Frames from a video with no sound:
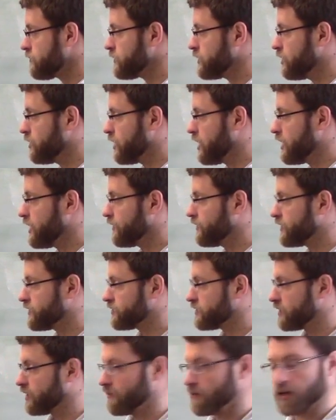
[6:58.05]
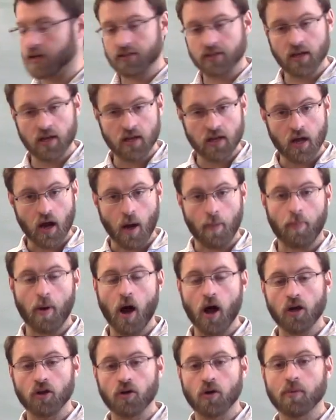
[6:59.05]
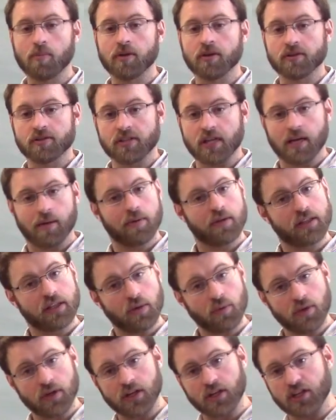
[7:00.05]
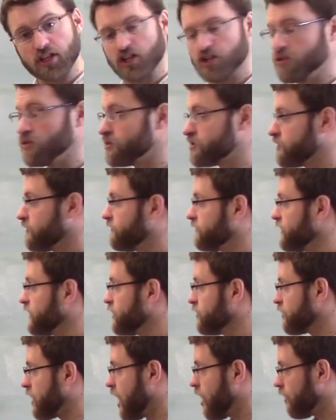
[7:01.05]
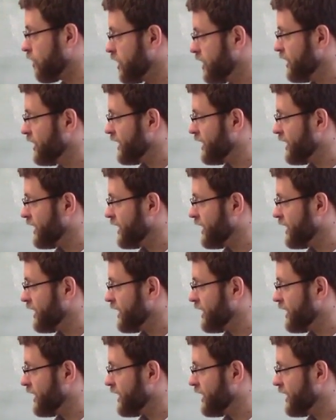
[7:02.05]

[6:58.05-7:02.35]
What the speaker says: All right, and this will give us a polynomial statement that we can use to figure out